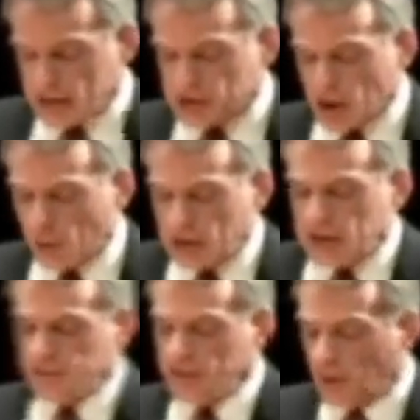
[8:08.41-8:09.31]
So,
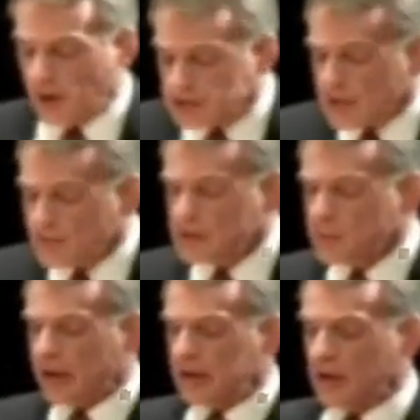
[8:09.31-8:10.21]
if he wants to have a
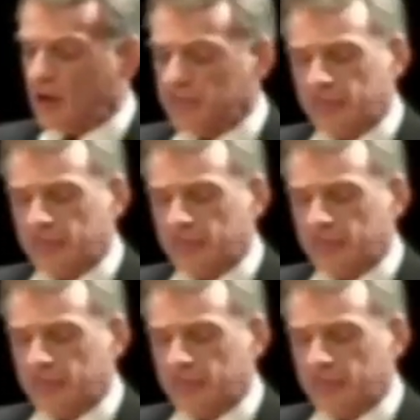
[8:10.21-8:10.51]
debate